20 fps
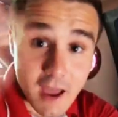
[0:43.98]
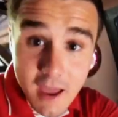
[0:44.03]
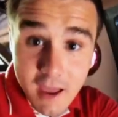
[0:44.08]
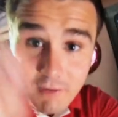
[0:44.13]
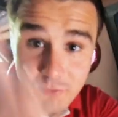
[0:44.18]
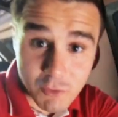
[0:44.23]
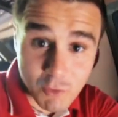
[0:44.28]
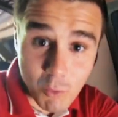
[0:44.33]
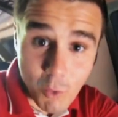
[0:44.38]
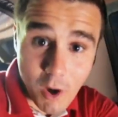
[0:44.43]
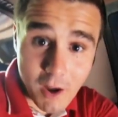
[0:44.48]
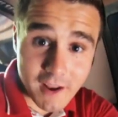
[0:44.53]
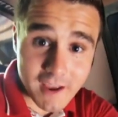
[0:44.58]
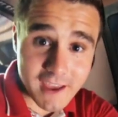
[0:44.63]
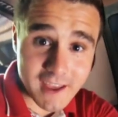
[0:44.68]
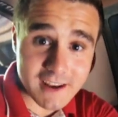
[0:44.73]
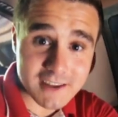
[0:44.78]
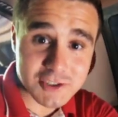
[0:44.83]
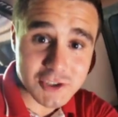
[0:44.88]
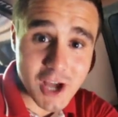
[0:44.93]
If you want to
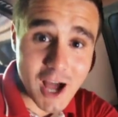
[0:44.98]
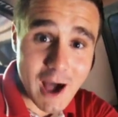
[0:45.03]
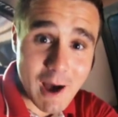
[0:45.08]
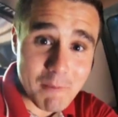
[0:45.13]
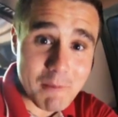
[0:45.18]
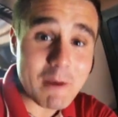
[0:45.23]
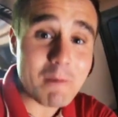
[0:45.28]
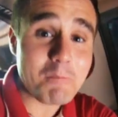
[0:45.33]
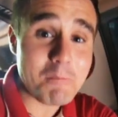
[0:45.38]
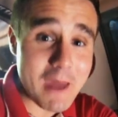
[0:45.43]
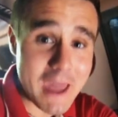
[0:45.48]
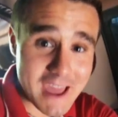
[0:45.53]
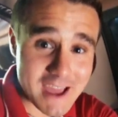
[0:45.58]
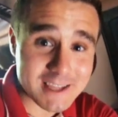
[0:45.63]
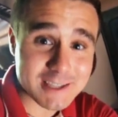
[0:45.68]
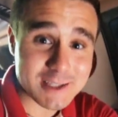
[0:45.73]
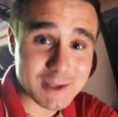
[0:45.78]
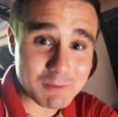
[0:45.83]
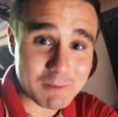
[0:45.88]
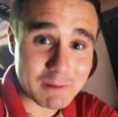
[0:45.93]
get a job, it
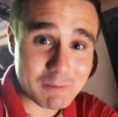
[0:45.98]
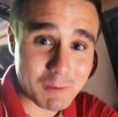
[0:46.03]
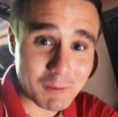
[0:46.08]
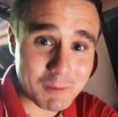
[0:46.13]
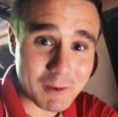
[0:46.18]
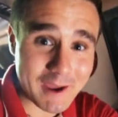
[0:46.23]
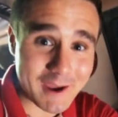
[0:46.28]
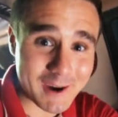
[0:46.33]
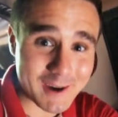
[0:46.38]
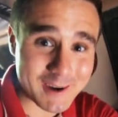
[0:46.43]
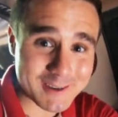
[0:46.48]
pays to be prepared.